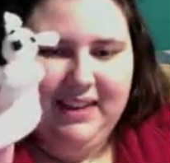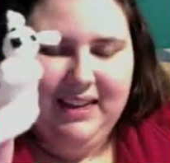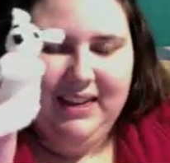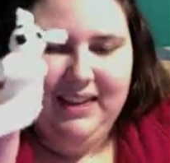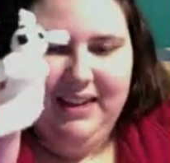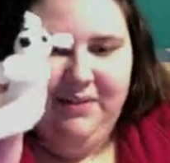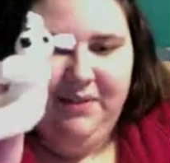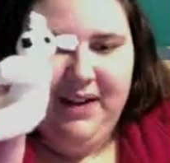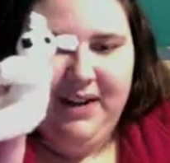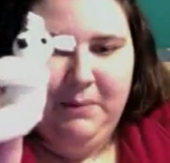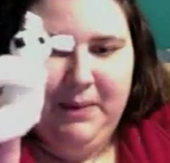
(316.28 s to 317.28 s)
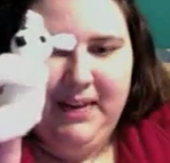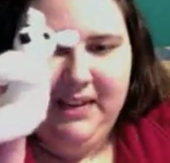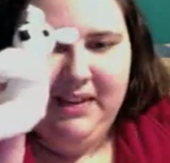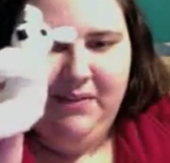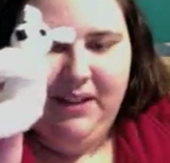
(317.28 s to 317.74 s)
And for anybody
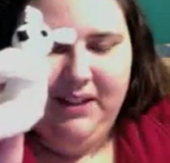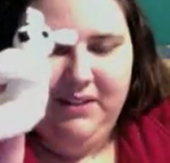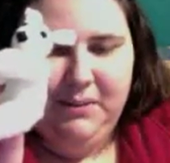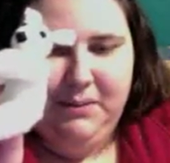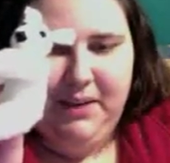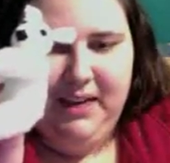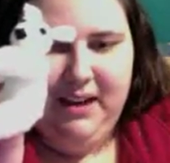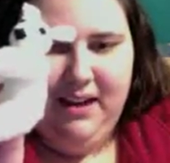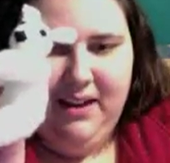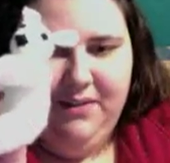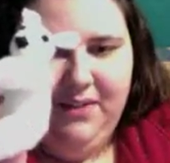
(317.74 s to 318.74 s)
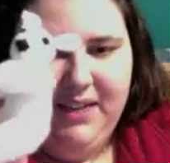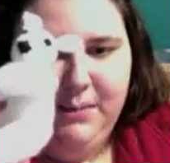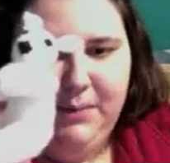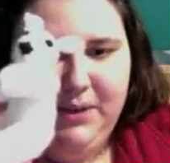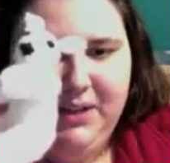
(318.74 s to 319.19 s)
that follows me on
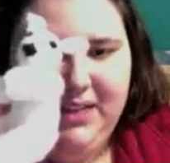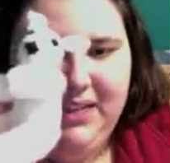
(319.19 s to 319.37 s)
Facebook,